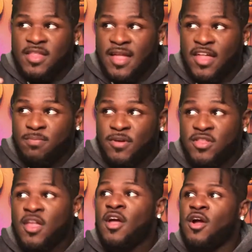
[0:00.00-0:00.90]
Nash puts
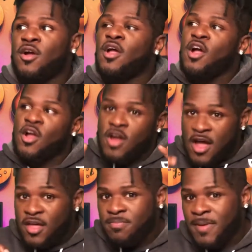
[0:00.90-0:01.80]
it, her
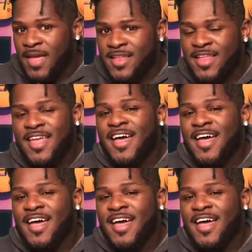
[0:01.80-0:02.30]
husband,